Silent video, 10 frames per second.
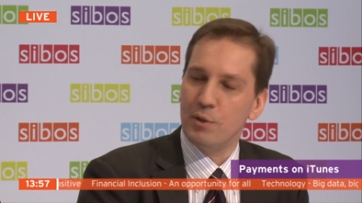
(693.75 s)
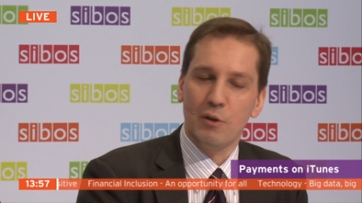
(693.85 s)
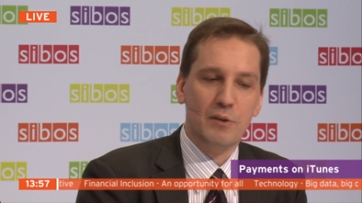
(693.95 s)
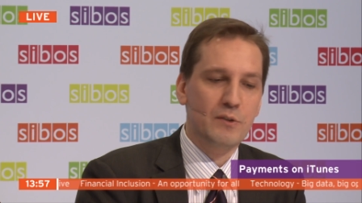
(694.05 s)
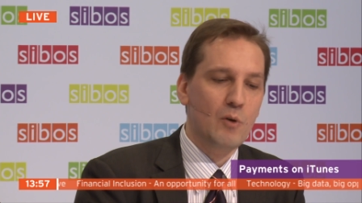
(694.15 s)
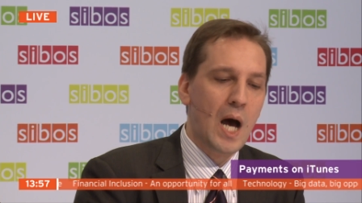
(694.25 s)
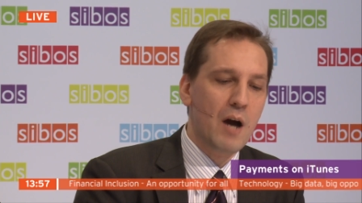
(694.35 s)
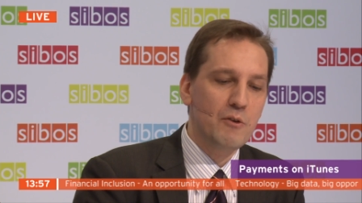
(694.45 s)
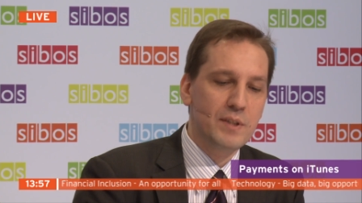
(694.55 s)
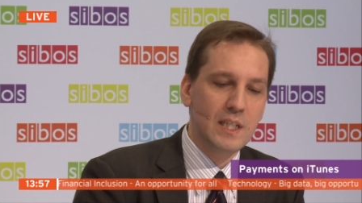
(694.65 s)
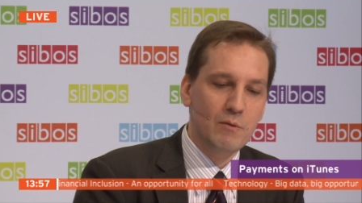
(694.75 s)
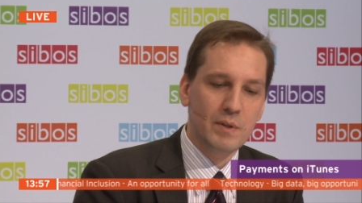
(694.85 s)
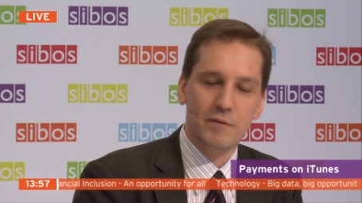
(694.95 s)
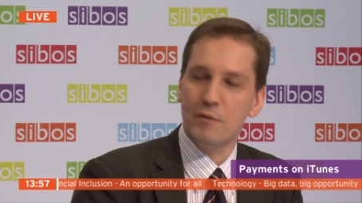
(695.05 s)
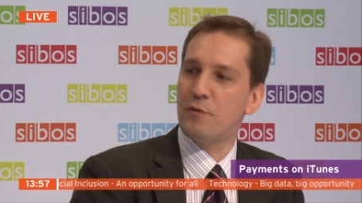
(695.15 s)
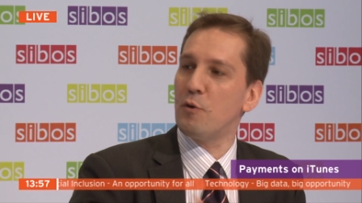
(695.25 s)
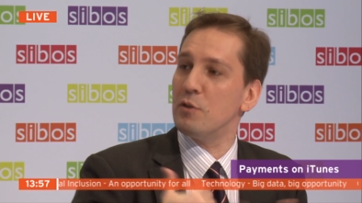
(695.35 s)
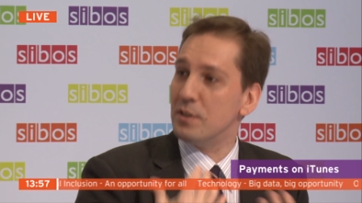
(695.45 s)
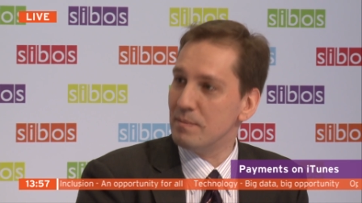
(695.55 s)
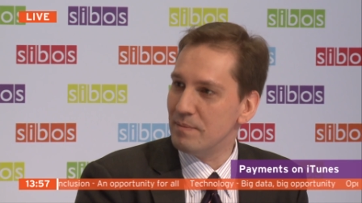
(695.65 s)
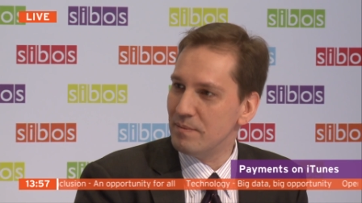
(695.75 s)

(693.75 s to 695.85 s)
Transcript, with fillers: but also how you deal with fraud,